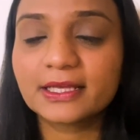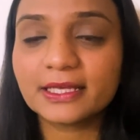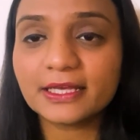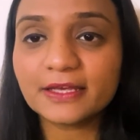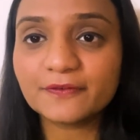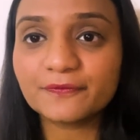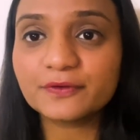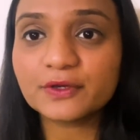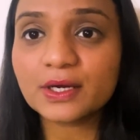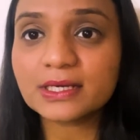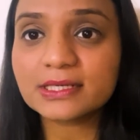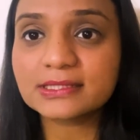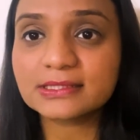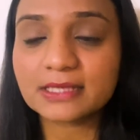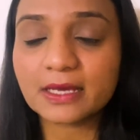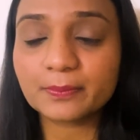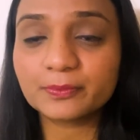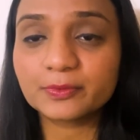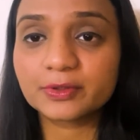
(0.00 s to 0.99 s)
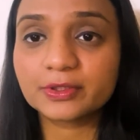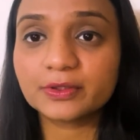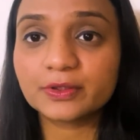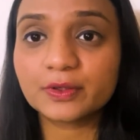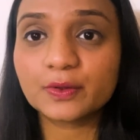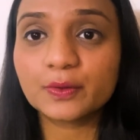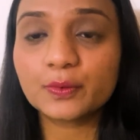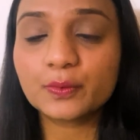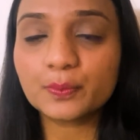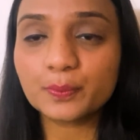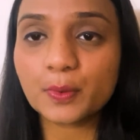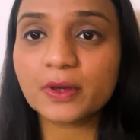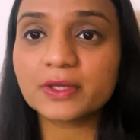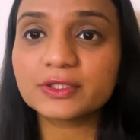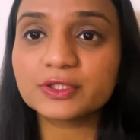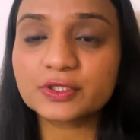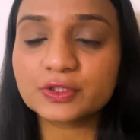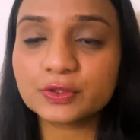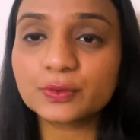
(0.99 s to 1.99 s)
If you are someone who
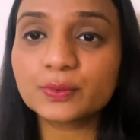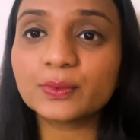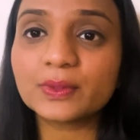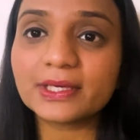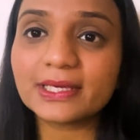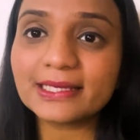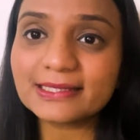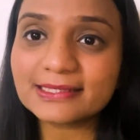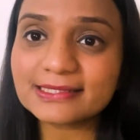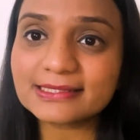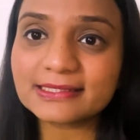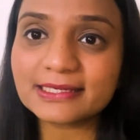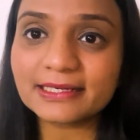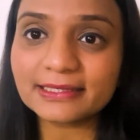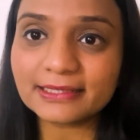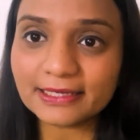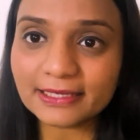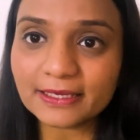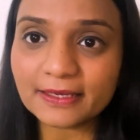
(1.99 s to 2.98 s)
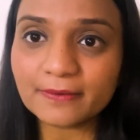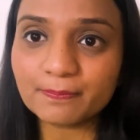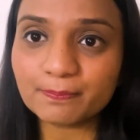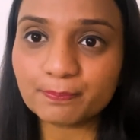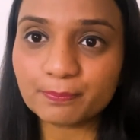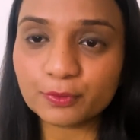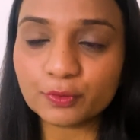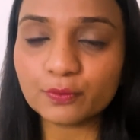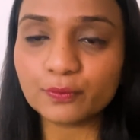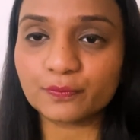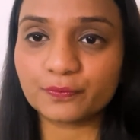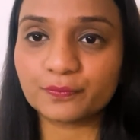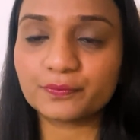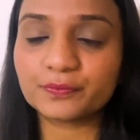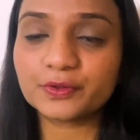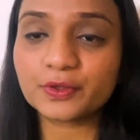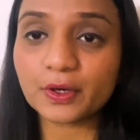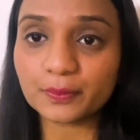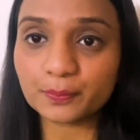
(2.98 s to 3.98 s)
wants to instantly improve
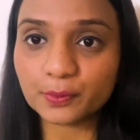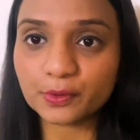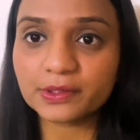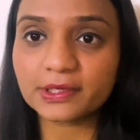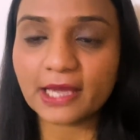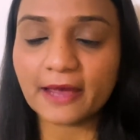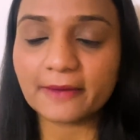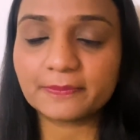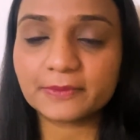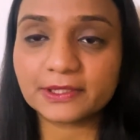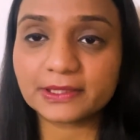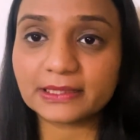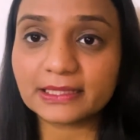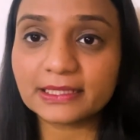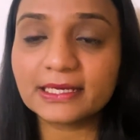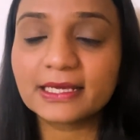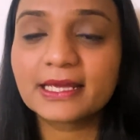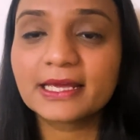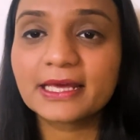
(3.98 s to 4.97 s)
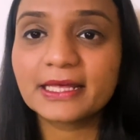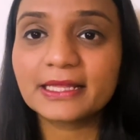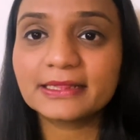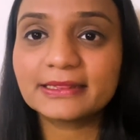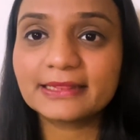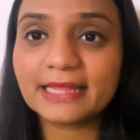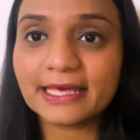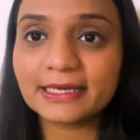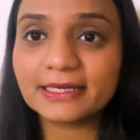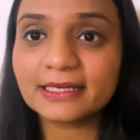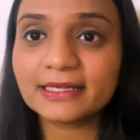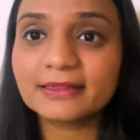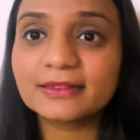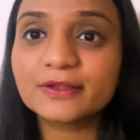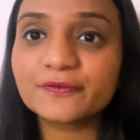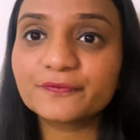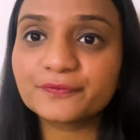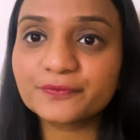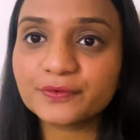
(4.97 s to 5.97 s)
your vocabulary, then
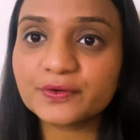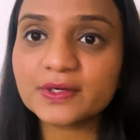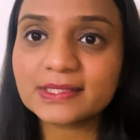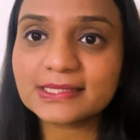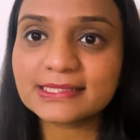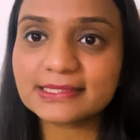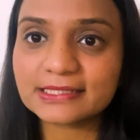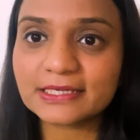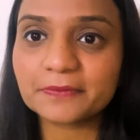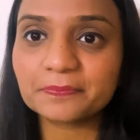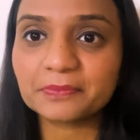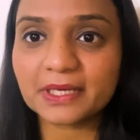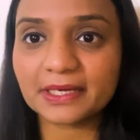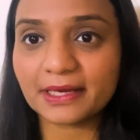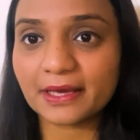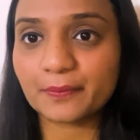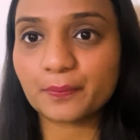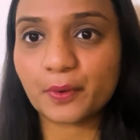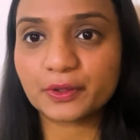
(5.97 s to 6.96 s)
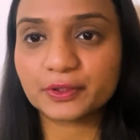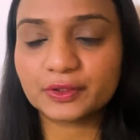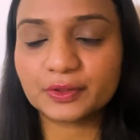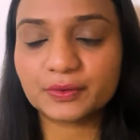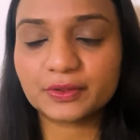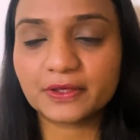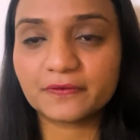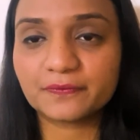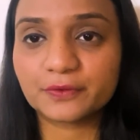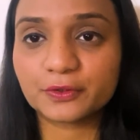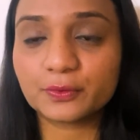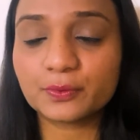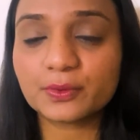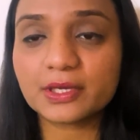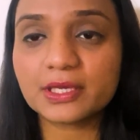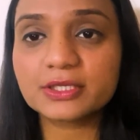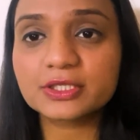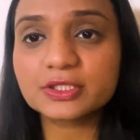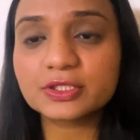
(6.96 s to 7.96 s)
the first tip that I want to give you
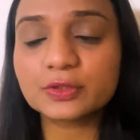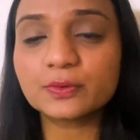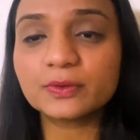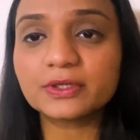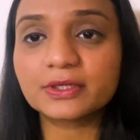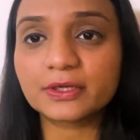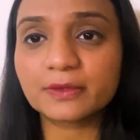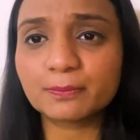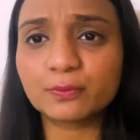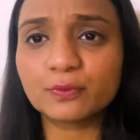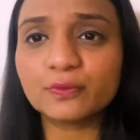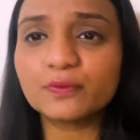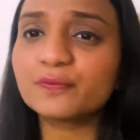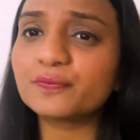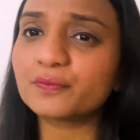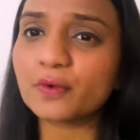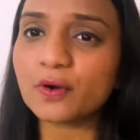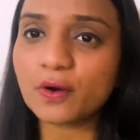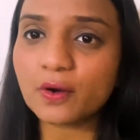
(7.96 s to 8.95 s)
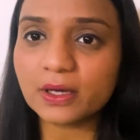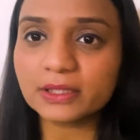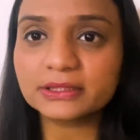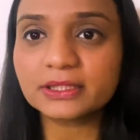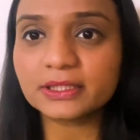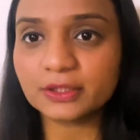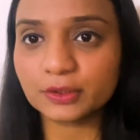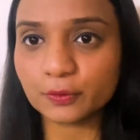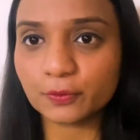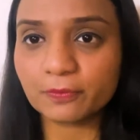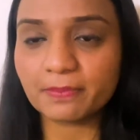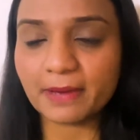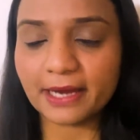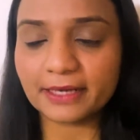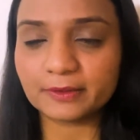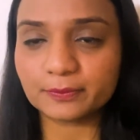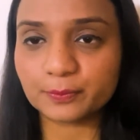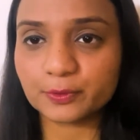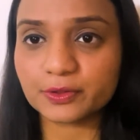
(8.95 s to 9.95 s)
is to remove all the low
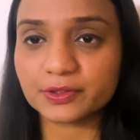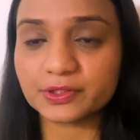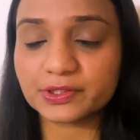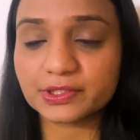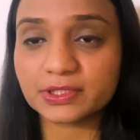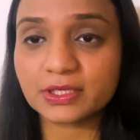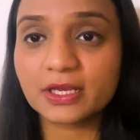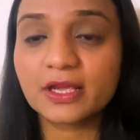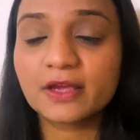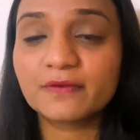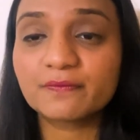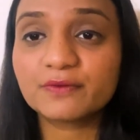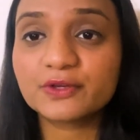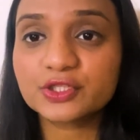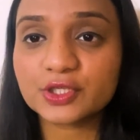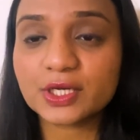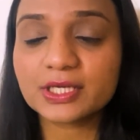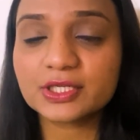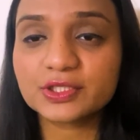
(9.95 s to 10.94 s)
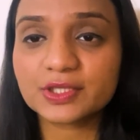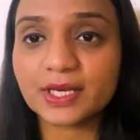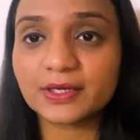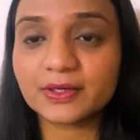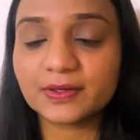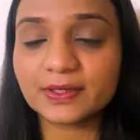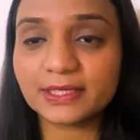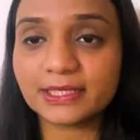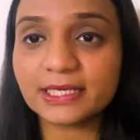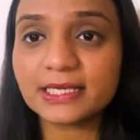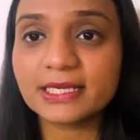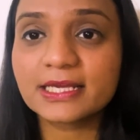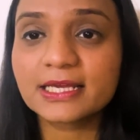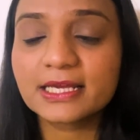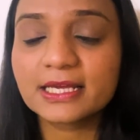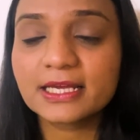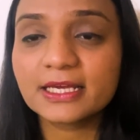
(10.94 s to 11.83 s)
band words, which are generally